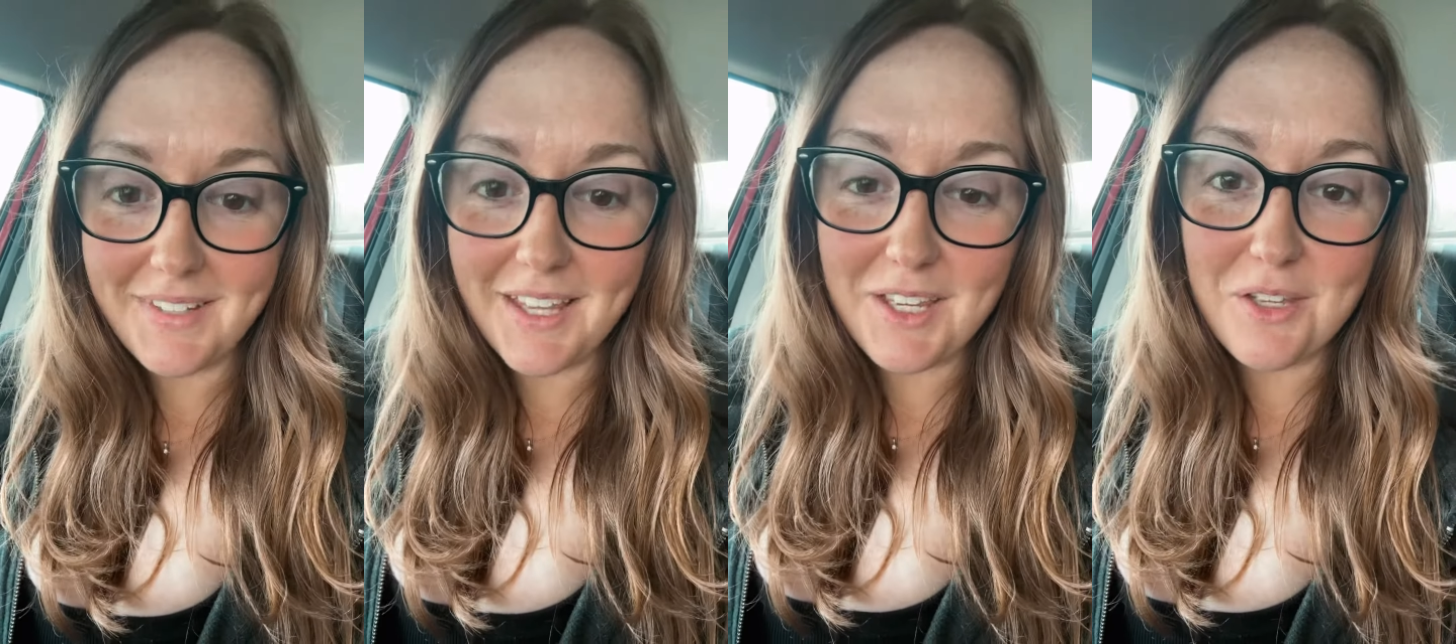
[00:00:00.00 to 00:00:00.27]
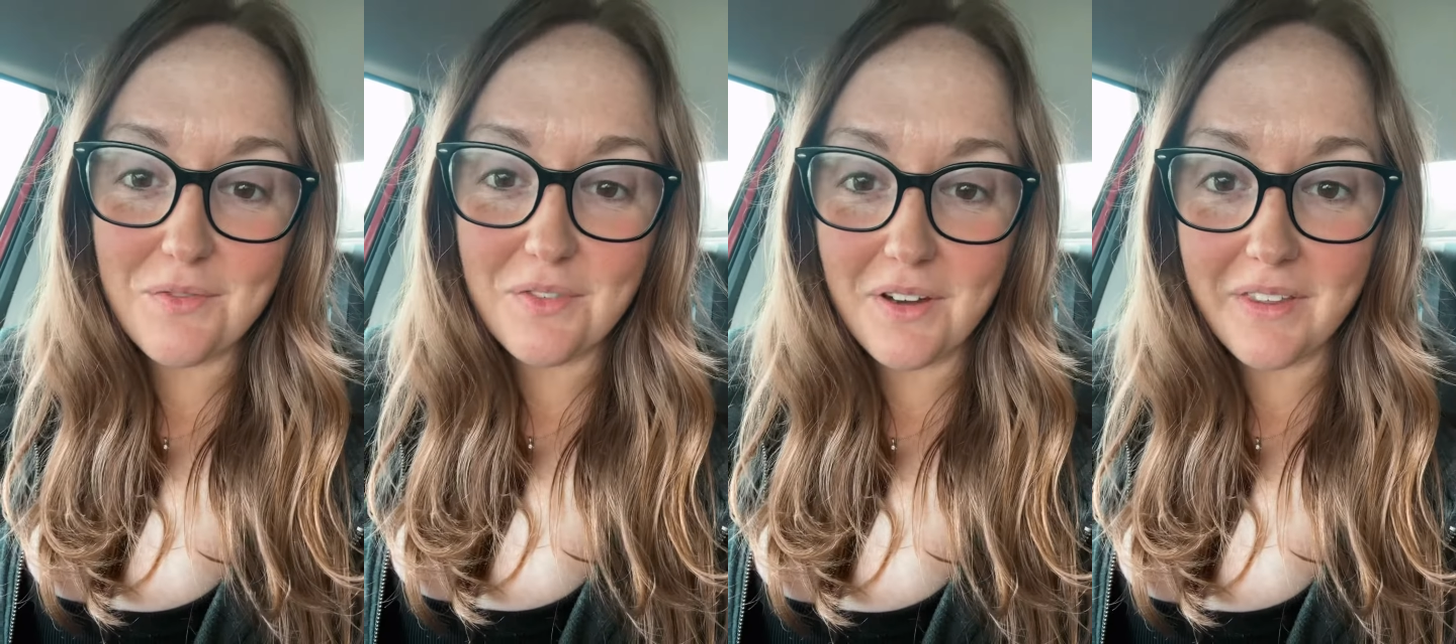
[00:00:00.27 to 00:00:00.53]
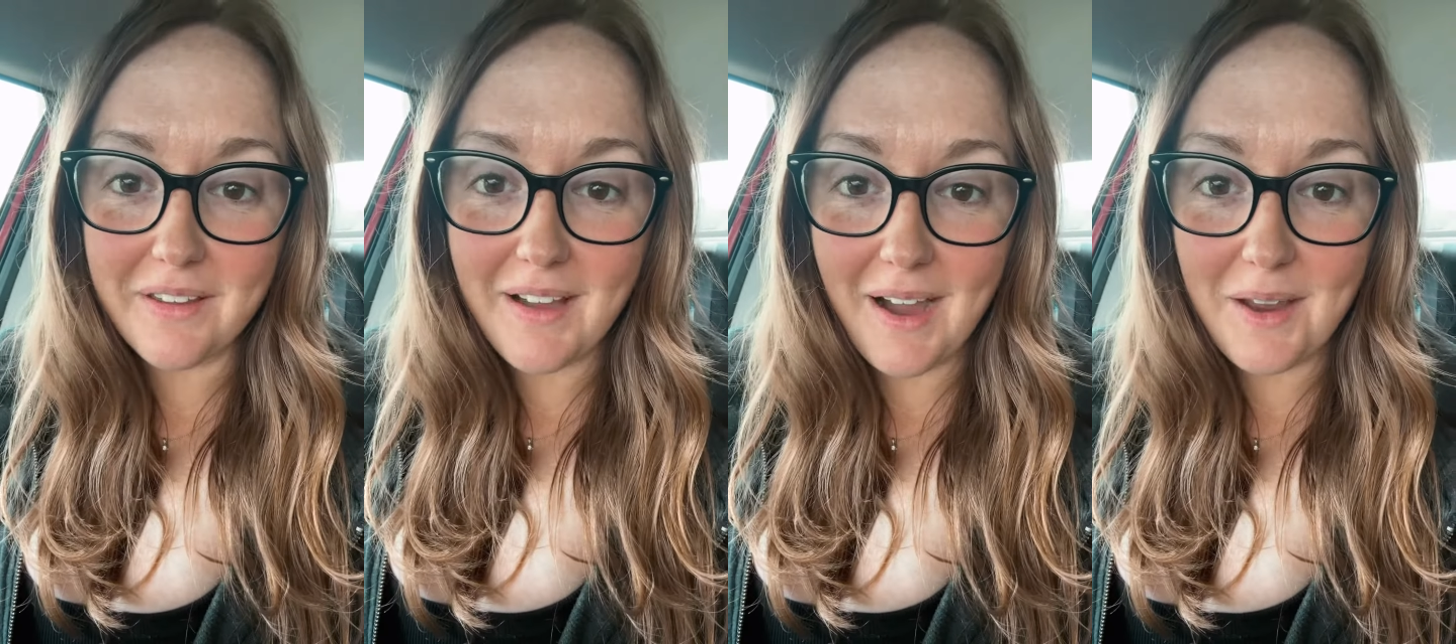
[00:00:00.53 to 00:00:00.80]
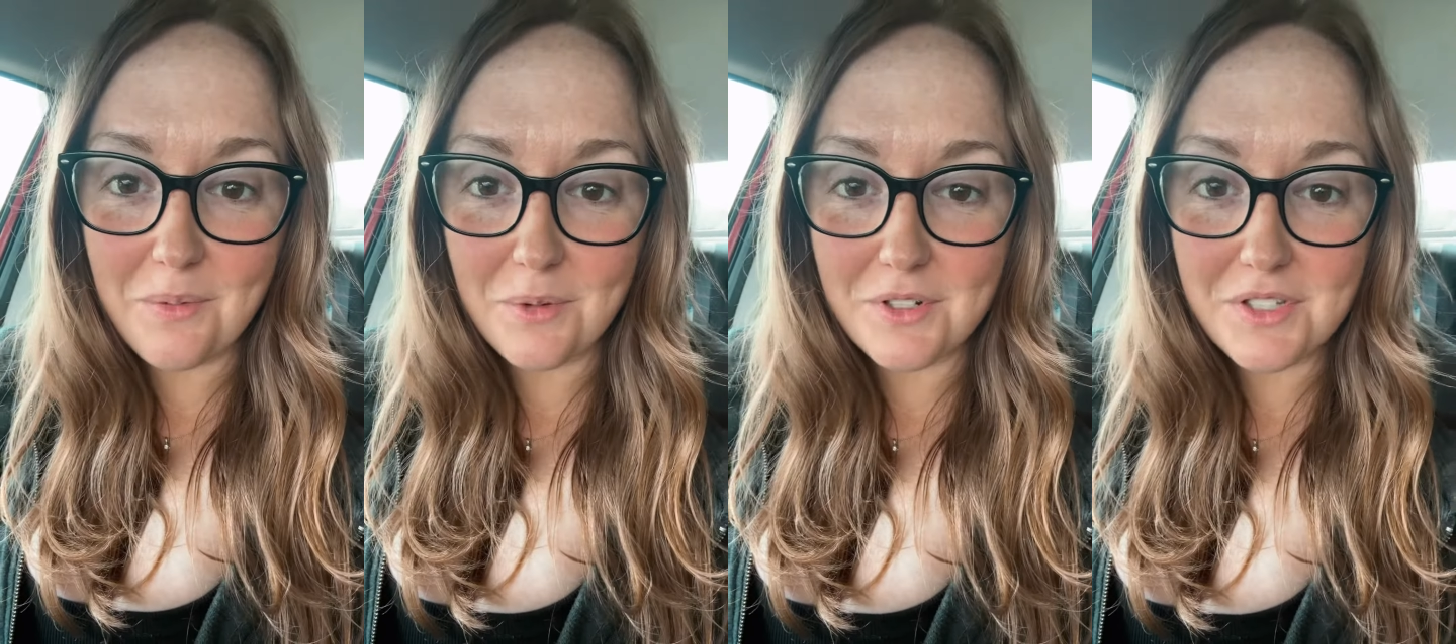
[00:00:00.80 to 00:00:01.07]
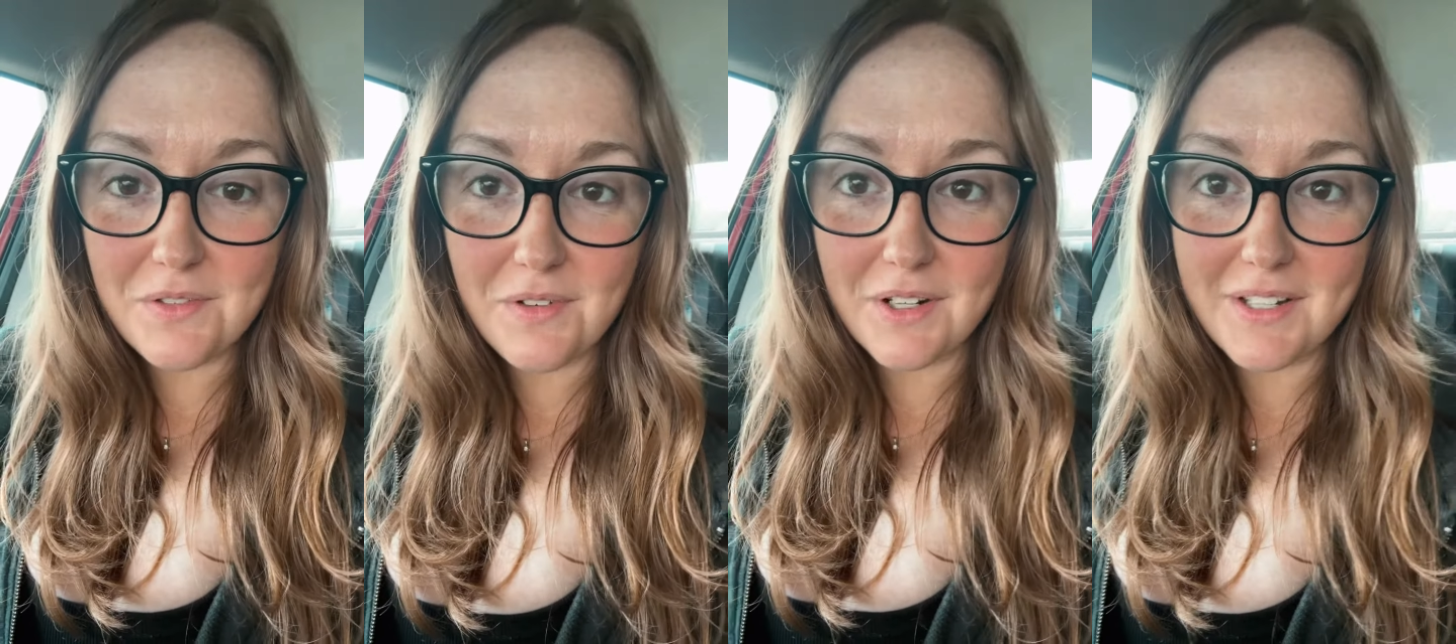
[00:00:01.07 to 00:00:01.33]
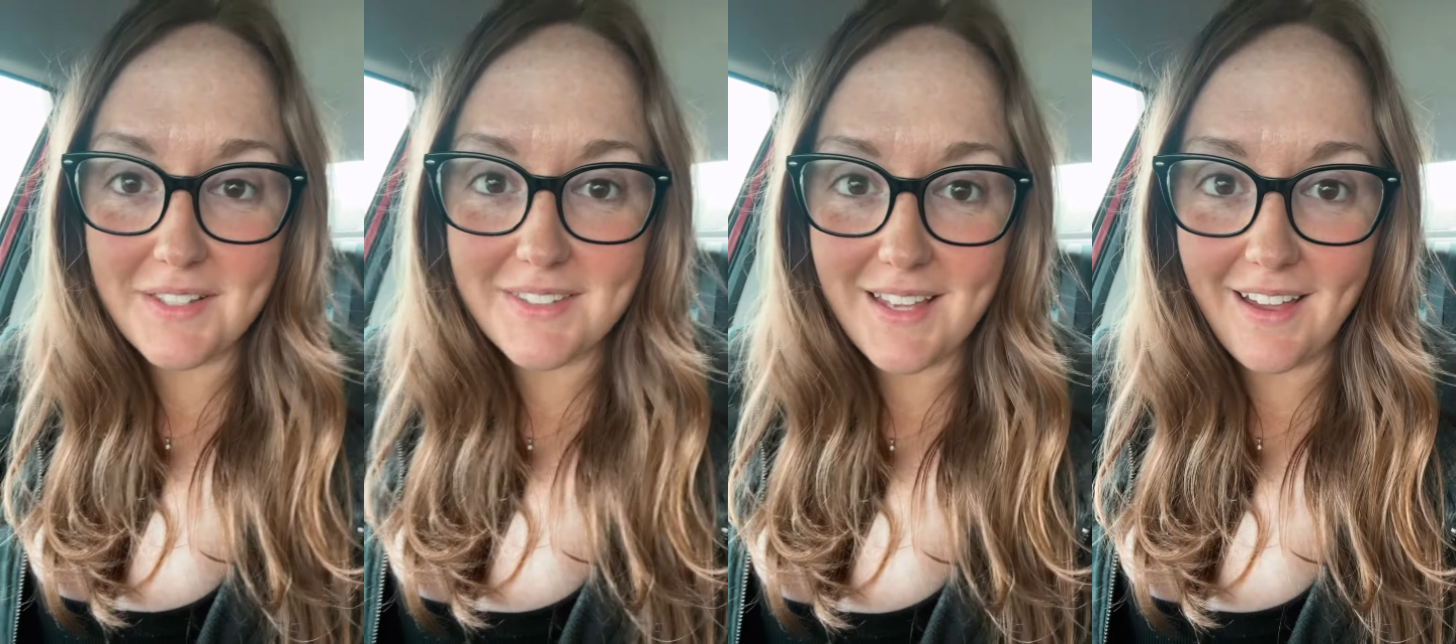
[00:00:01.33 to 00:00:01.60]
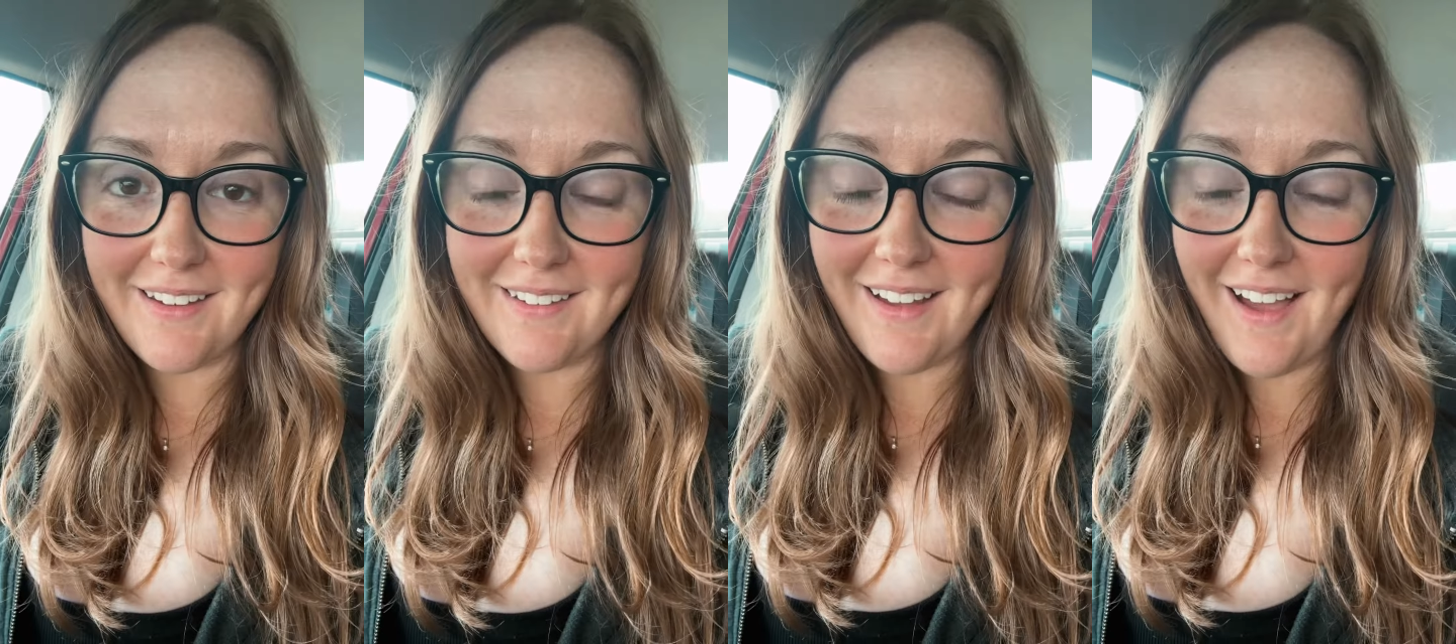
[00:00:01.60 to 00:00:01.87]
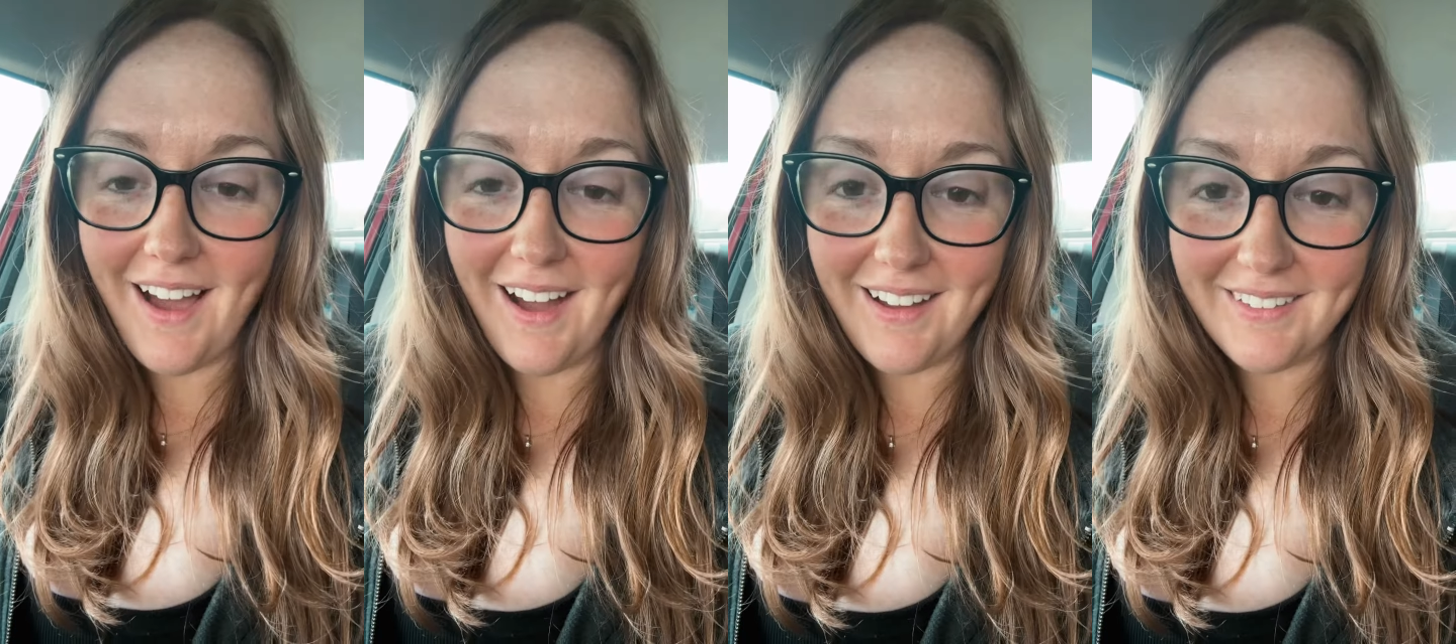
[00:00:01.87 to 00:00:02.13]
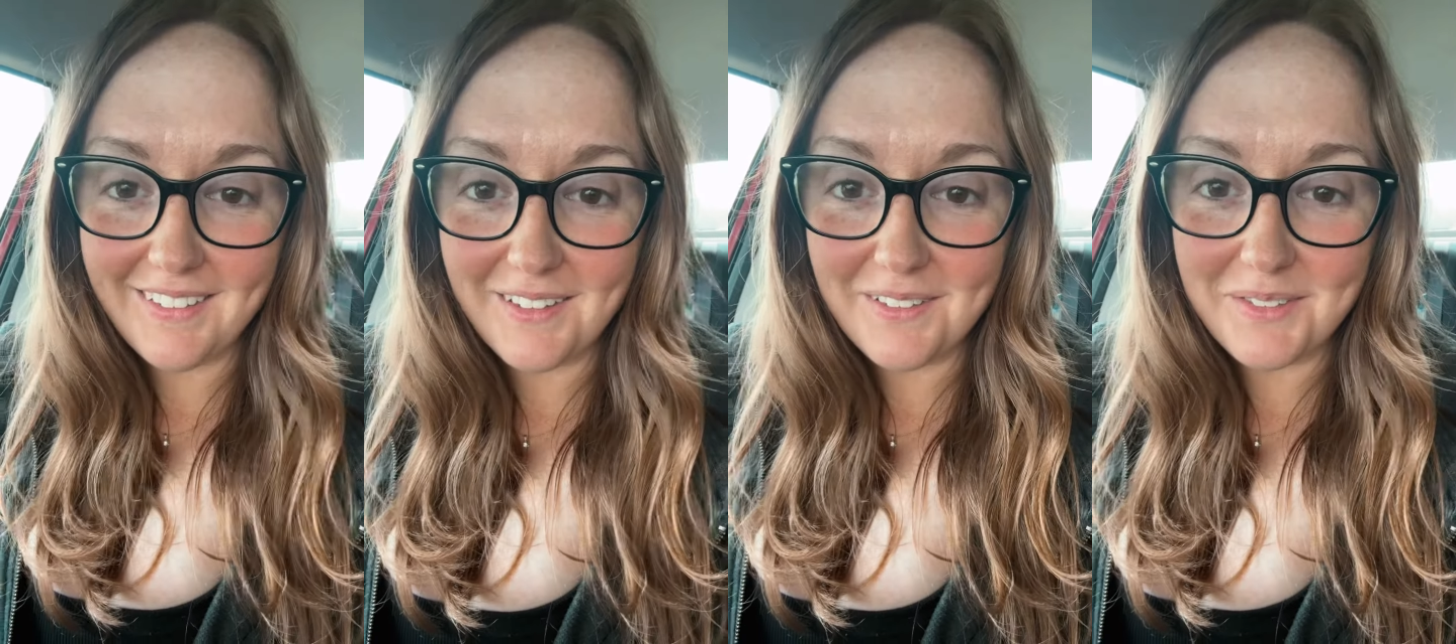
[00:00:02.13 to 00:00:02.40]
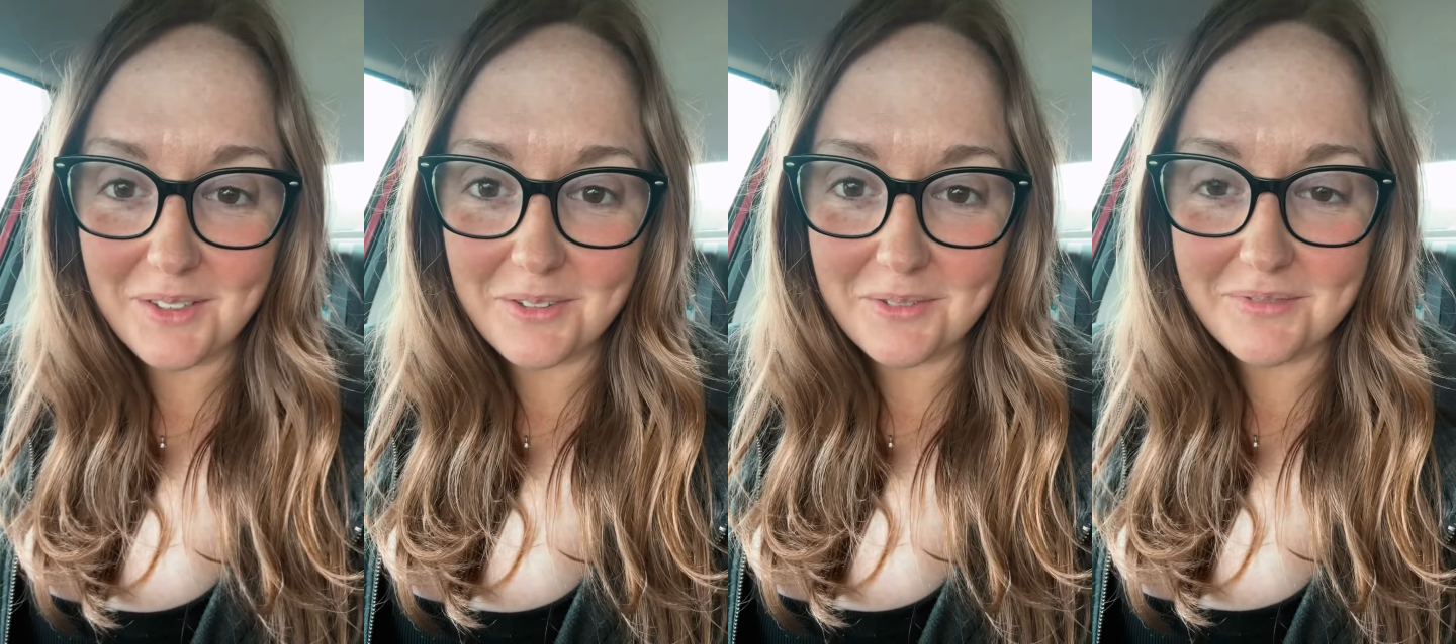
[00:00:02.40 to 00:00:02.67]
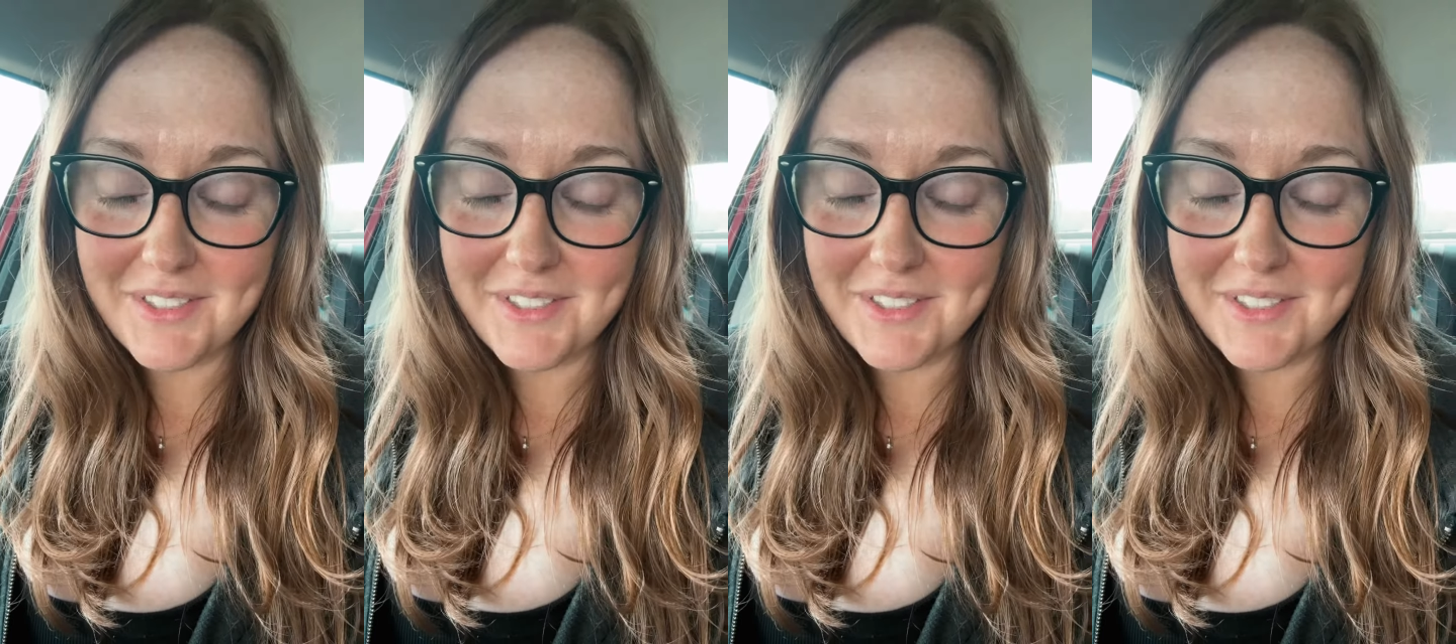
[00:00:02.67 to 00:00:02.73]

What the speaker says: I love you. Seriously, I love you.